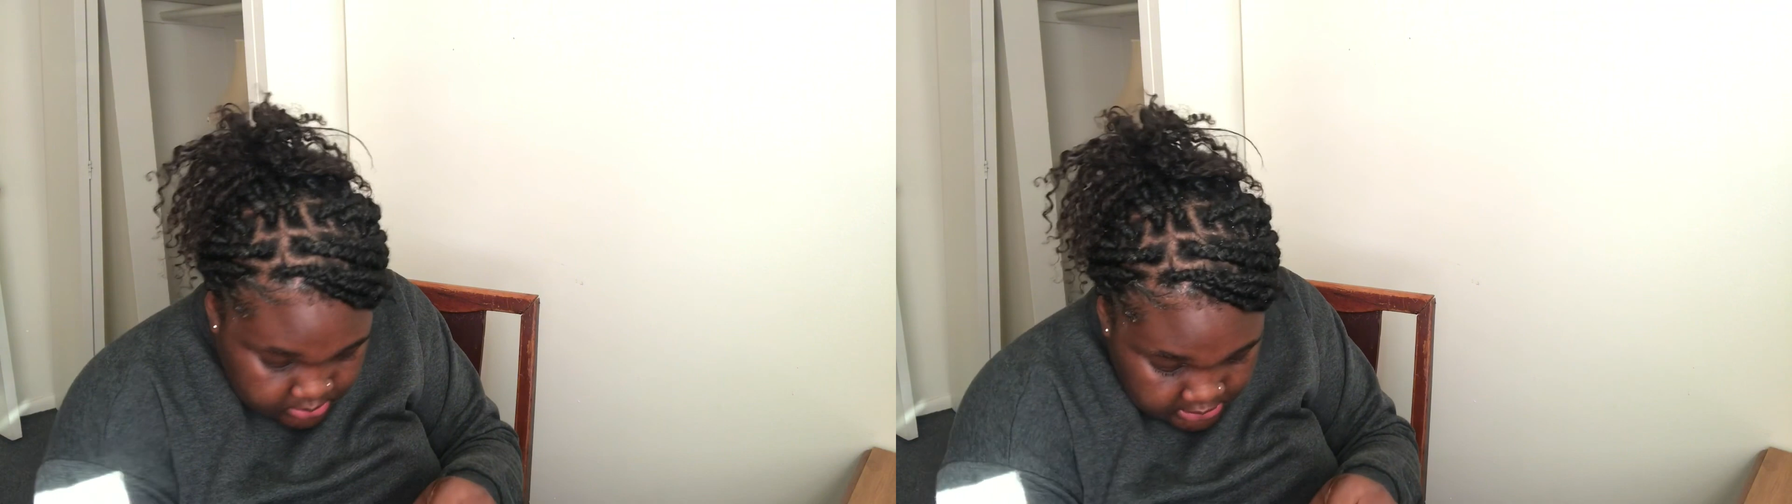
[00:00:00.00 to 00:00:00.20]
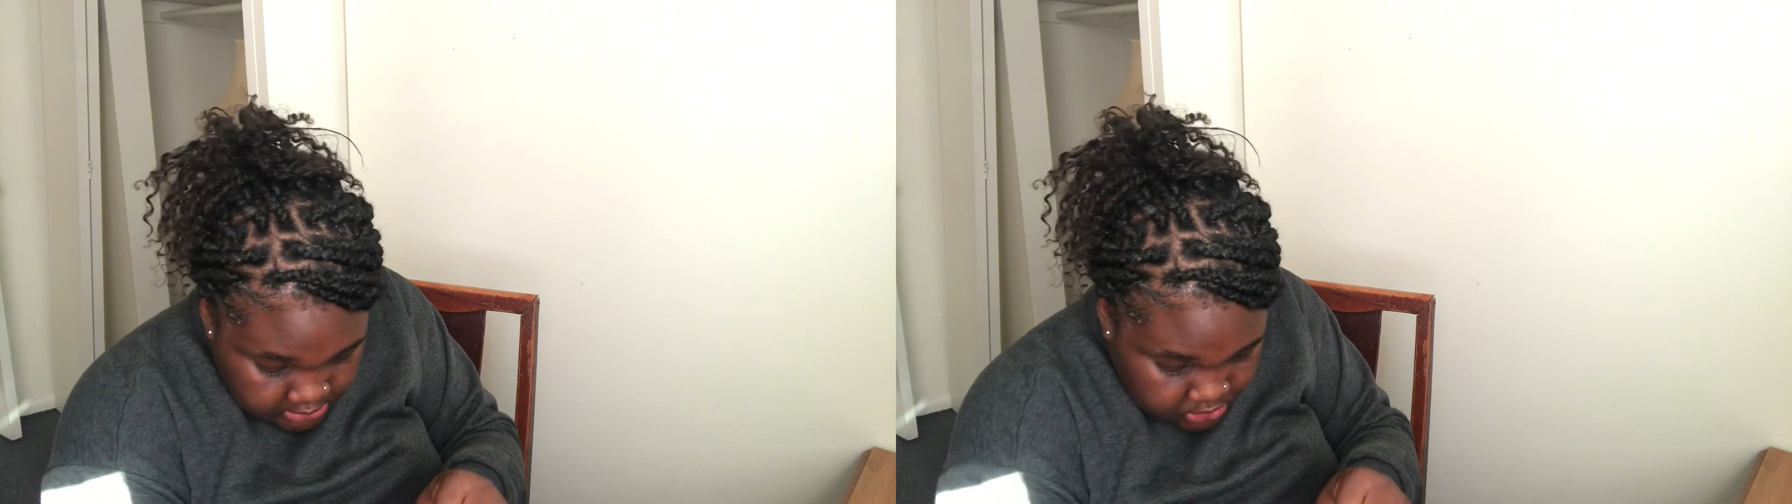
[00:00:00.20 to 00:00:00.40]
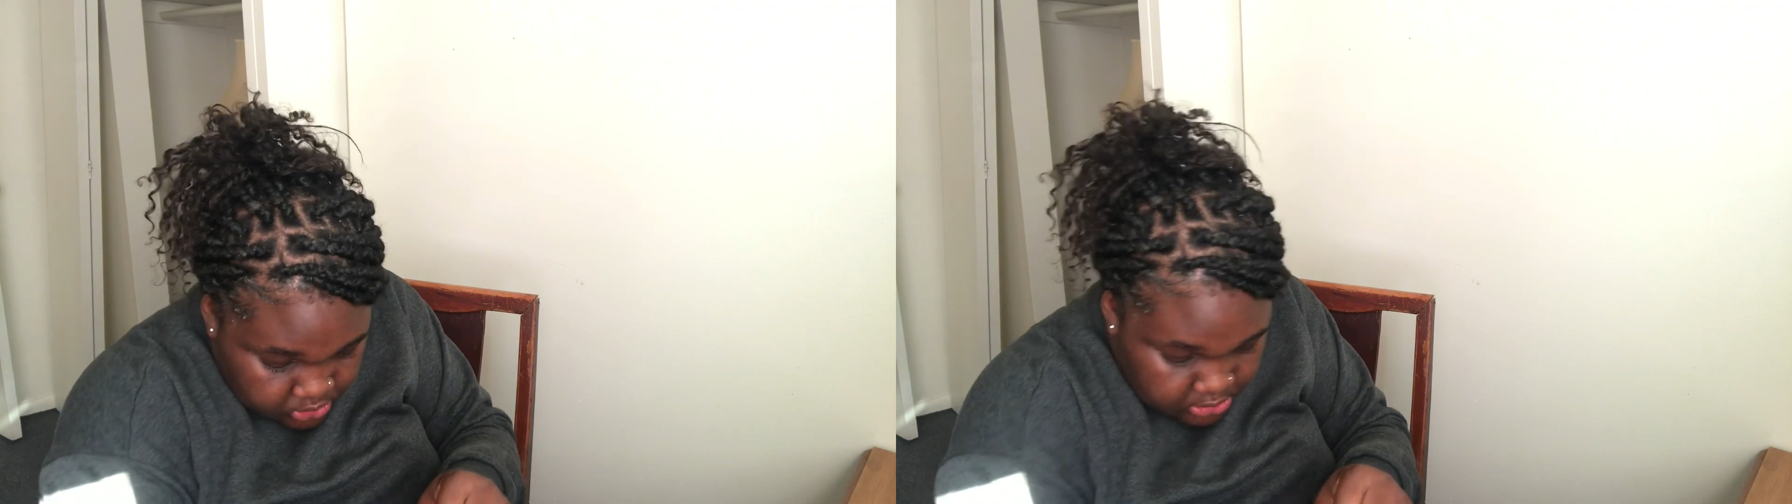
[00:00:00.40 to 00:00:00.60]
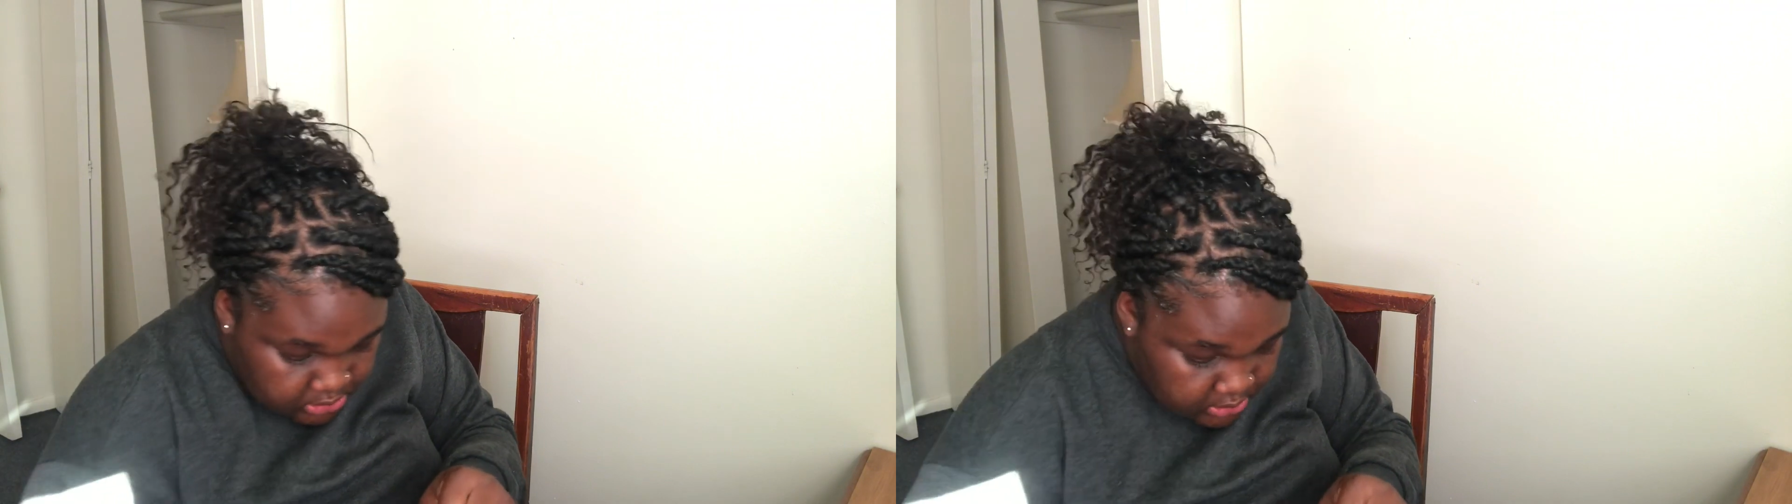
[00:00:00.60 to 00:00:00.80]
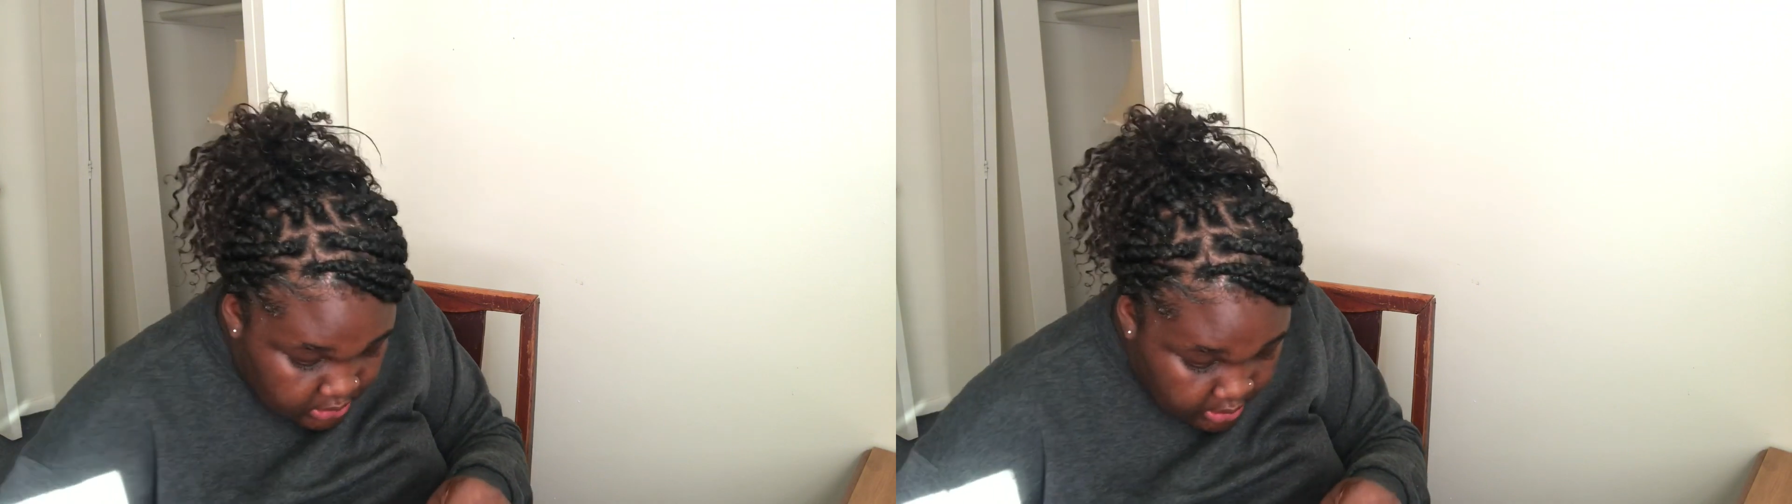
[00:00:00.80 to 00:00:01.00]
extra
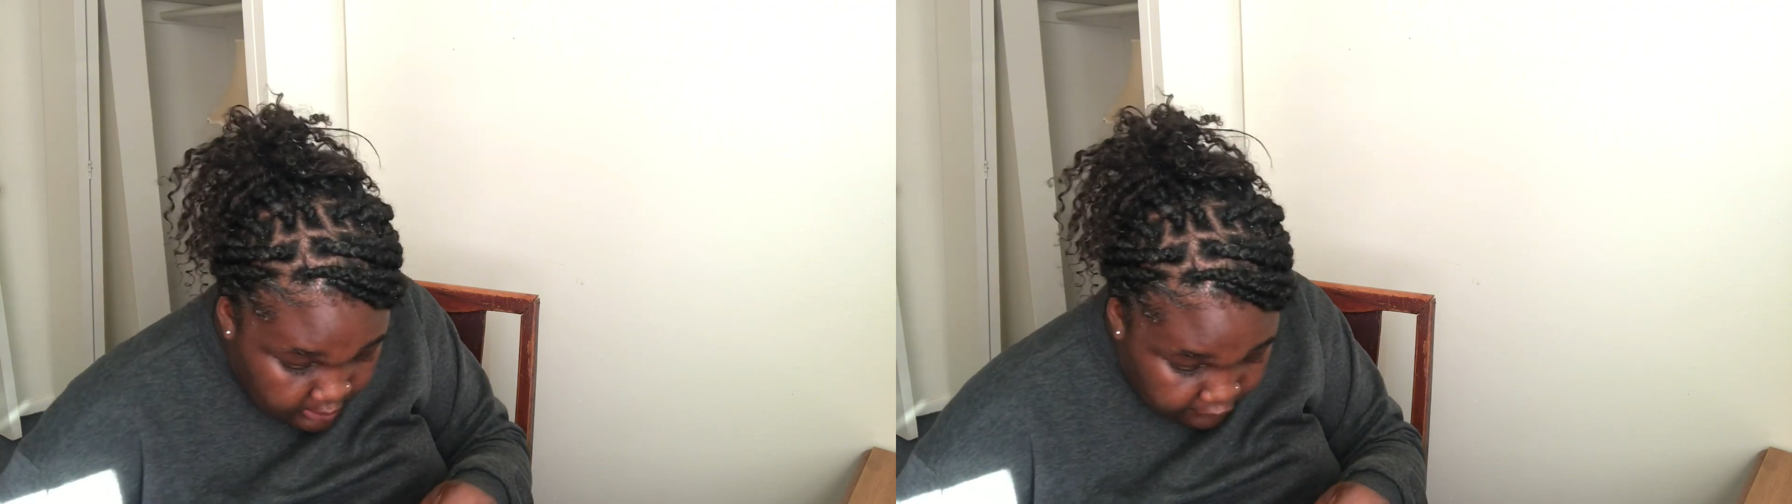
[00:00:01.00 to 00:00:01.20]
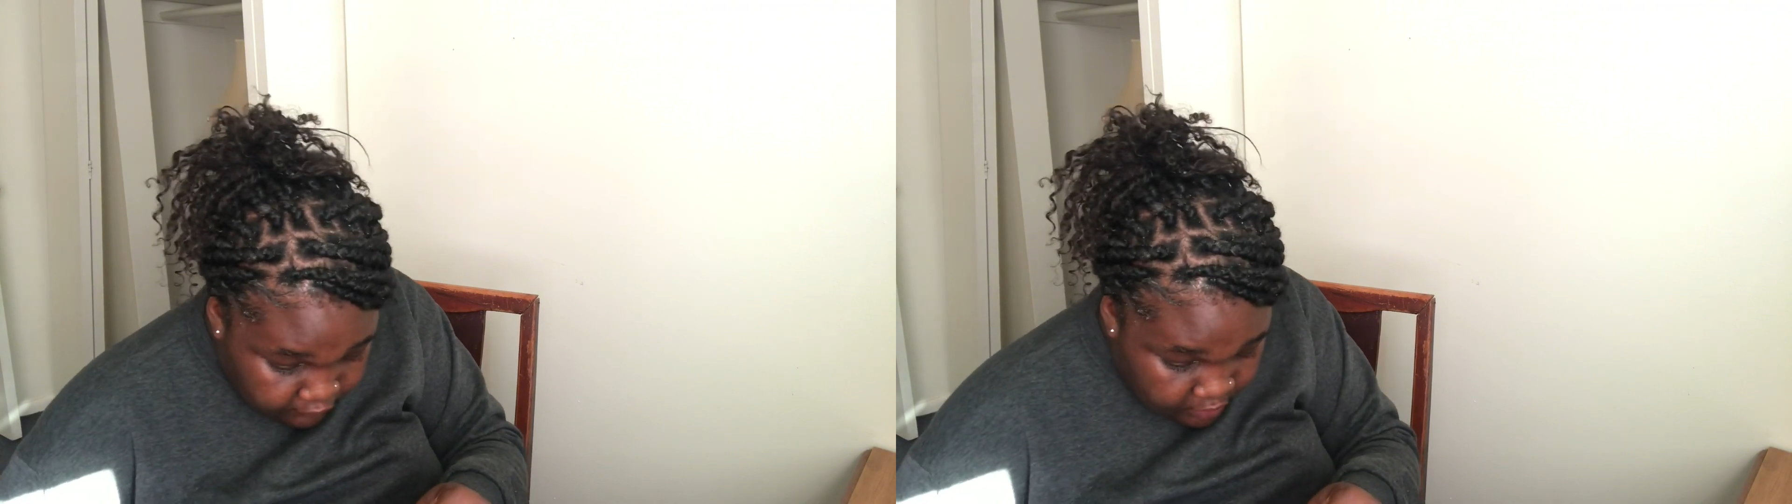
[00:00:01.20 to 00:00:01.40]
stuff,